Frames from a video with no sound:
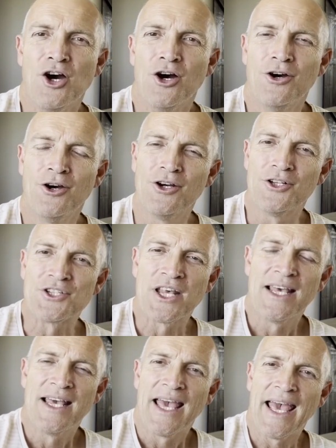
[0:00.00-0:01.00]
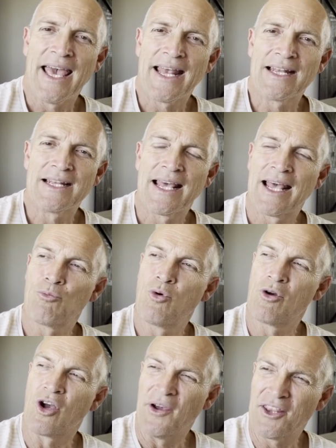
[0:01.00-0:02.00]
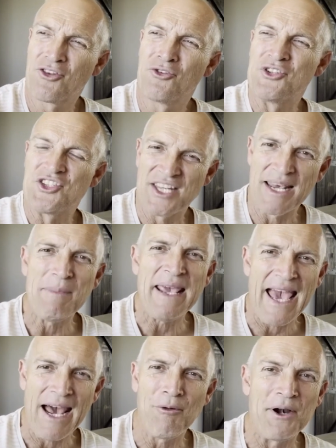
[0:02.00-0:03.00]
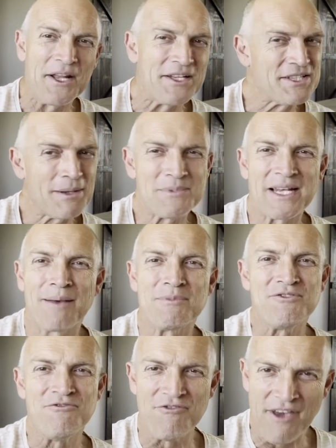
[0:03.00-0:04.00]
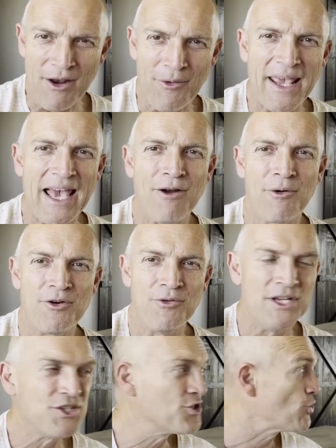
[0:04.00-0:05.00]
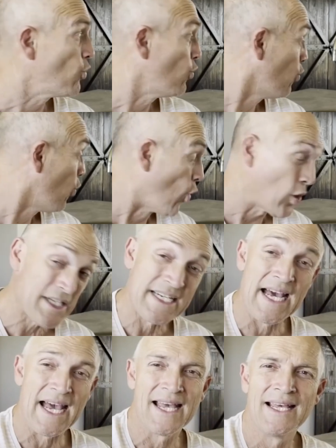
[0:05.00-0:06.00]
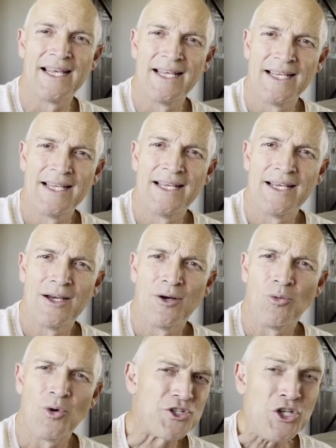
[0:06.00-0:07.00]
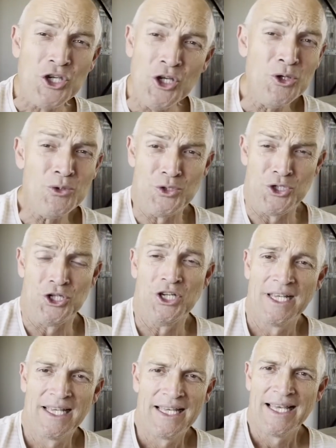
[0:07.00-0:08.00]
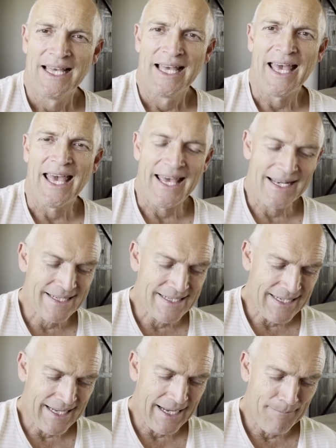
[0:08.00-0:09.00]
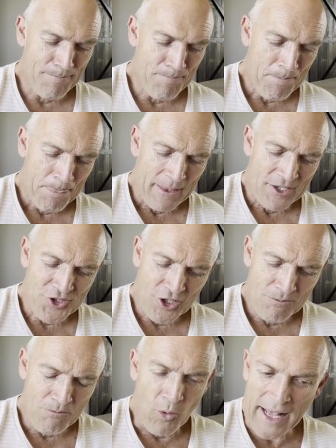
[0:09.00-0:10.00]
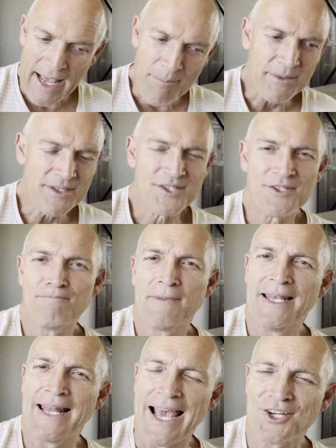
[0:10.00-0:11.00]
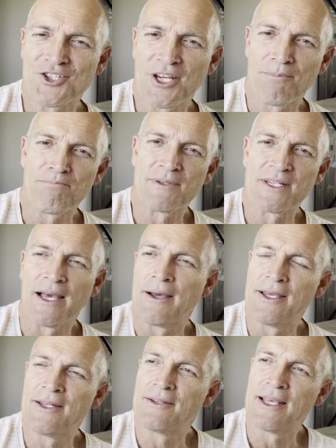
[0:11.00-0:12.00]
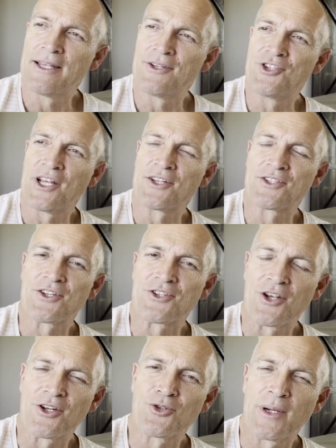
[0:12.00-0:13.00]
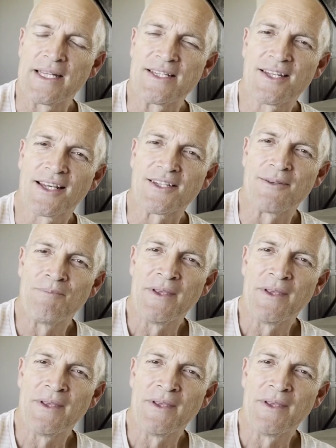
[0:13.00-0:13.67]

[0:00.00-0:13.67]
herds, and, and we're going through semi-arid and sometimes very arid regions, water was huge. And um, so what happens in Acts chapter, uh, in, in Genesis 26